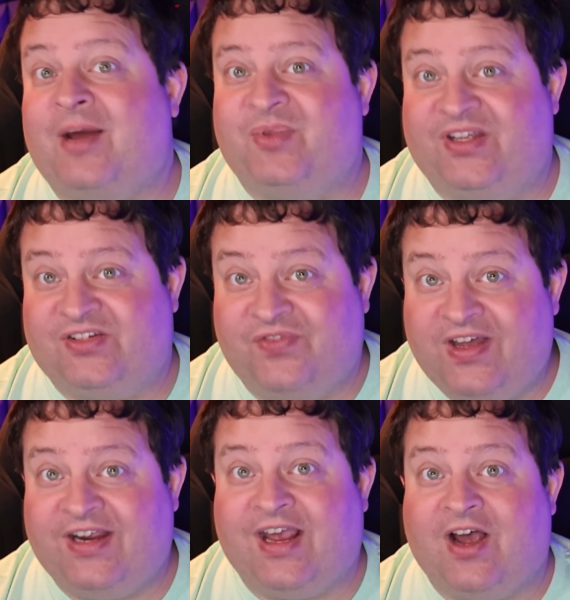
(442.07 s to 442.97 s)
of this
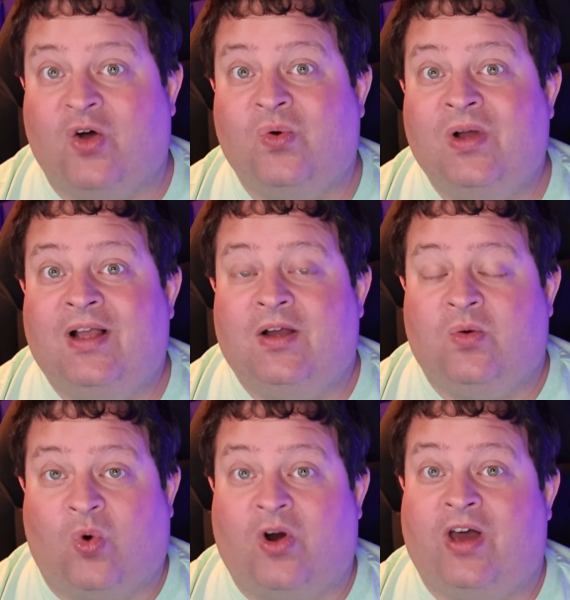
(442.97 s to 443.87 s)
video,
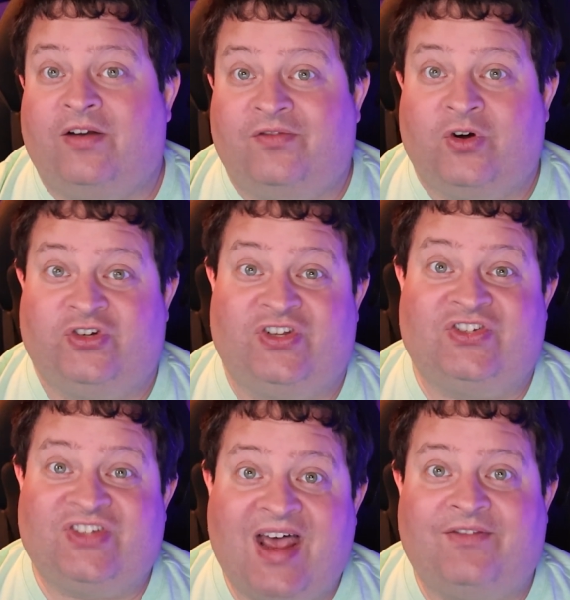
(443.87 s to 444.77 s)
we're on version
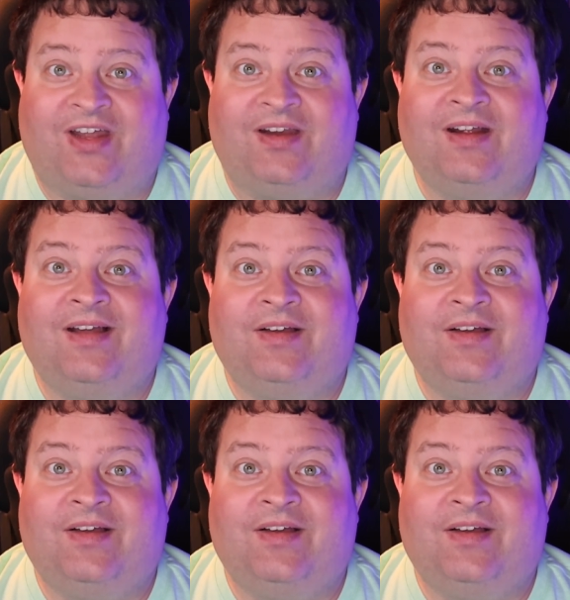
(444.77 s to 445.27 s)
seven,